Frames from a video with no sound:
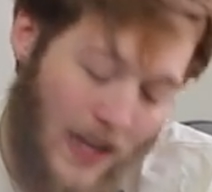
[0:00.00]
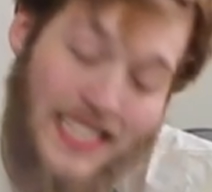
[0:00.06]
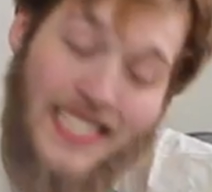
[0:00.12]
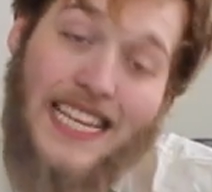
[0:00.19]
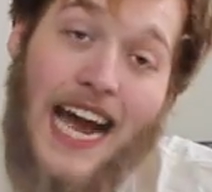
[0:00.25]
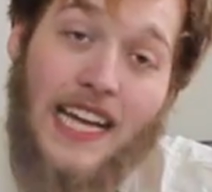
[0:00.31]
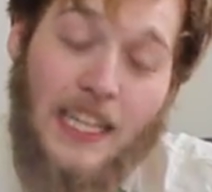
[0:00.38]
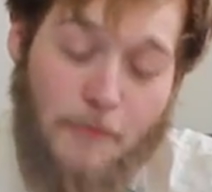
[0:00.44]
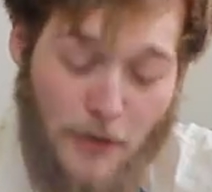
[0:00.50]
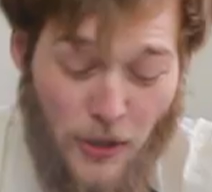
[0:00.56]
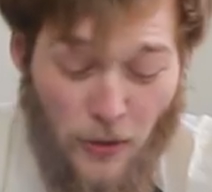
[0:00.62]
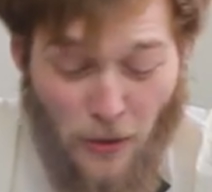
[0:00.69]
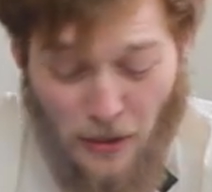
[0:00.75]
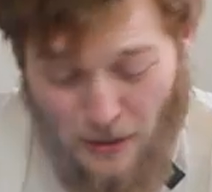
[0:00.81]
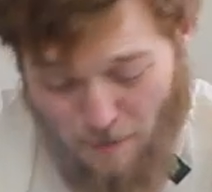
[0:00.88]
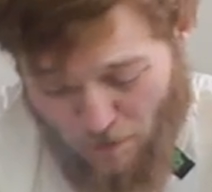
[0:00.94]
West Islip, New
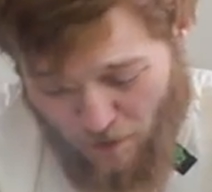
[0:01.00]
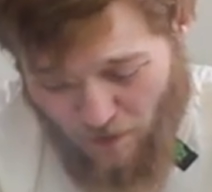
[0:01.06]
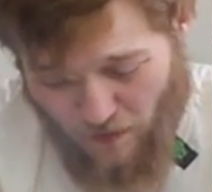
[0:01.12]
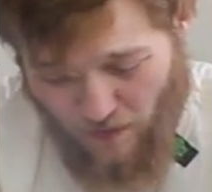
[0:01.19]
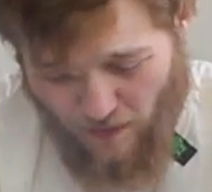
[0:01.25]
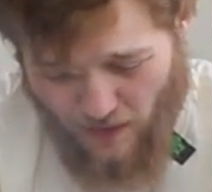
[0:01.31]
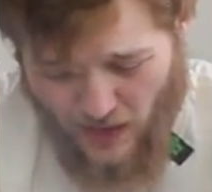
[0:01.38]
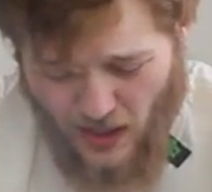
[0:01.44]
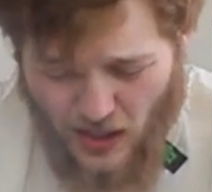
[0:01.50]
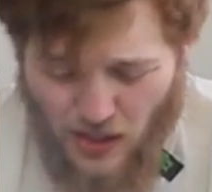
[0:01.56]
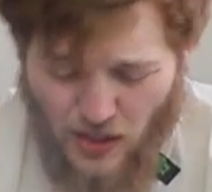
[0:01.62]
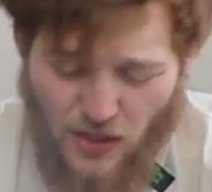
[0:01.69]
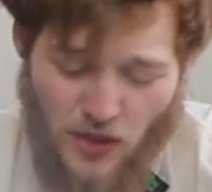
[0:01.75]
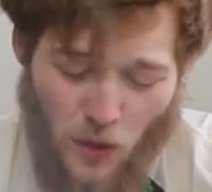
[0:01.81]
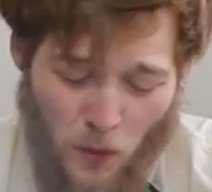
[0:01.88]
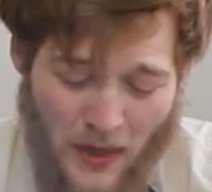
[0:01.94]
York.
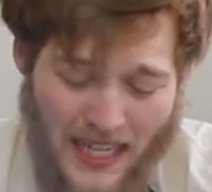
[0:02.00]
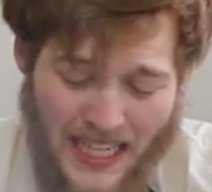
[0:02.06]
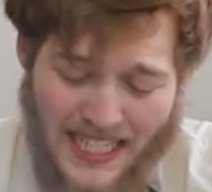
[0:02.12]
So Reed